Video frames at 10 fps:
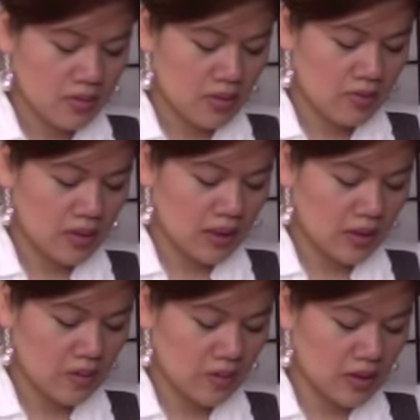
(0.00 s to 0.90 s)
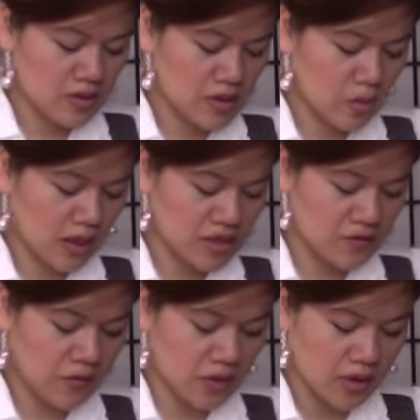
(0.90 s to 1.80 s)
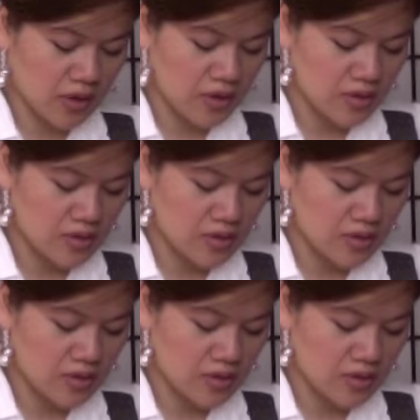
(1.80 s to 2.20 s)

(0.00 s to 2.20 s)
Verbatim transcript: Maybe I should do a little swatches for you guys.